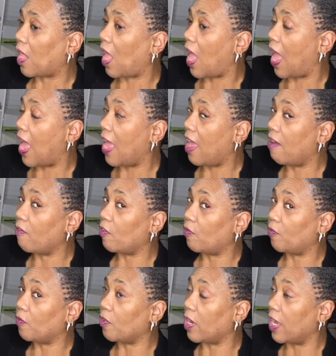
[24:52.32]
I have a
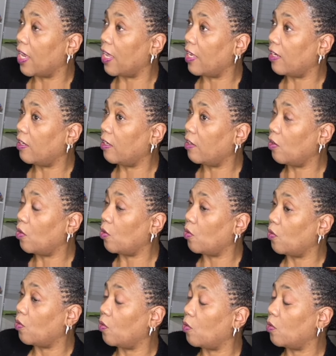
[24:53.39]
friend
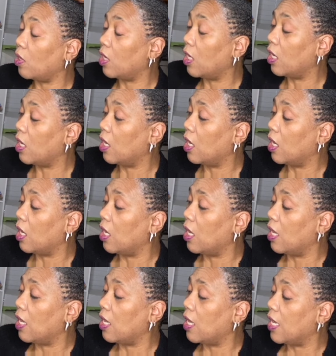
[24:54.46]
who
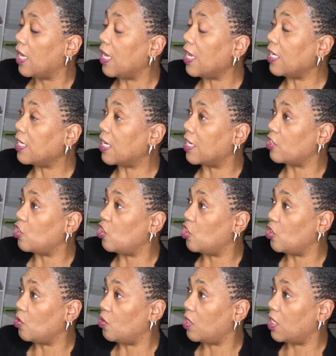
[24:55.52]
he does
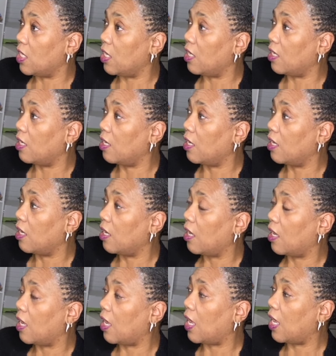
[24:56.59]
juicing,
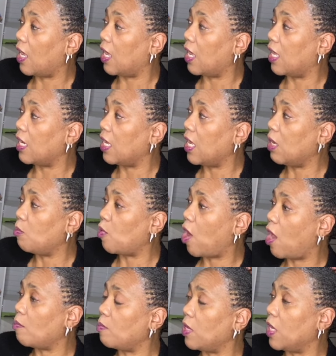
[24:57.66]
and he
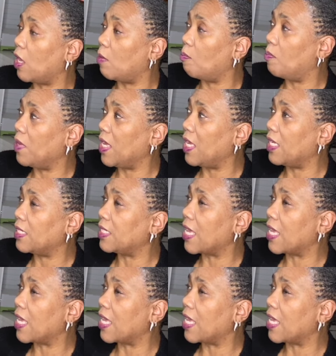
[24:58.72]
brought me a beet,